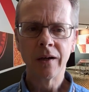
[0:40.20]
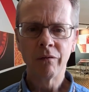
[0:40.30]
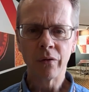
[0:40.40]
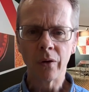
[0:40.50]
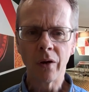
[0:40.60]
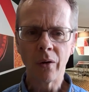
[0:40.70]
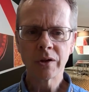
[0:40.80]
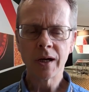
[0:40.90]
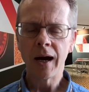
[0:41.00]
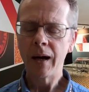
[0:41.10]
for a long
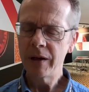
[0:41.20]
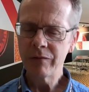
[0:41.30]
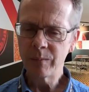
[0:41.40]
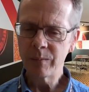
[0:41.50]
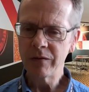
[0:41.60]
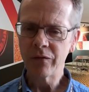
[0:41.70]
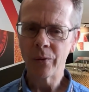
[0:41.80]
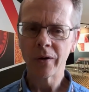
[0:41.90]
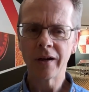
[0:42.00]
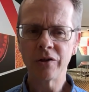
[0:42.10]
time. Even before
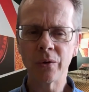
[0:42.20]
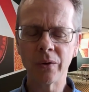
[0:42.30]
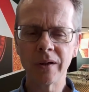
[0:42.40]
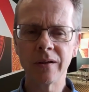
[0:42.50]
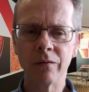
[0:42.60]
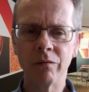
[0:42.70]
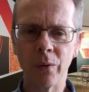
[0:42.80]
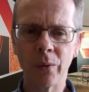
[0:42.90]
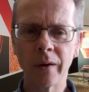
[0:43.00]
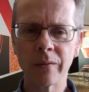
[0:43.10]
I joined the
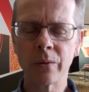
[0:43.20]
Florey, I was